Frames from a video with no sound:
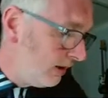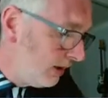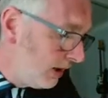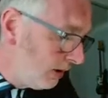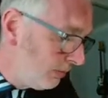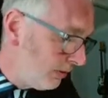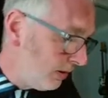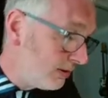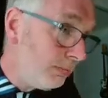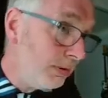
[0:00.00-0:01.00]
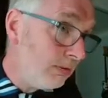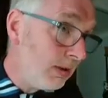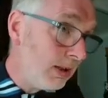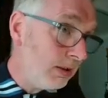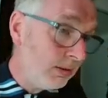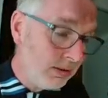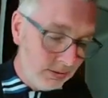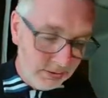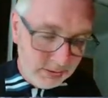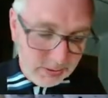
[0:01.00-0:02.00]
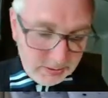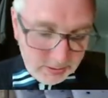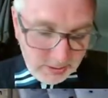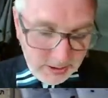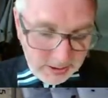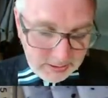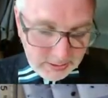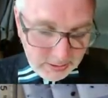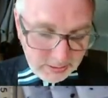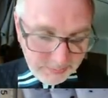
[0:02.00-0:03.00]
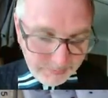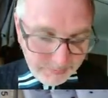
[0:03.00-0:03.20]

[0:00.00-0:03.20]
Um, thought it'd be really good, good thing to do.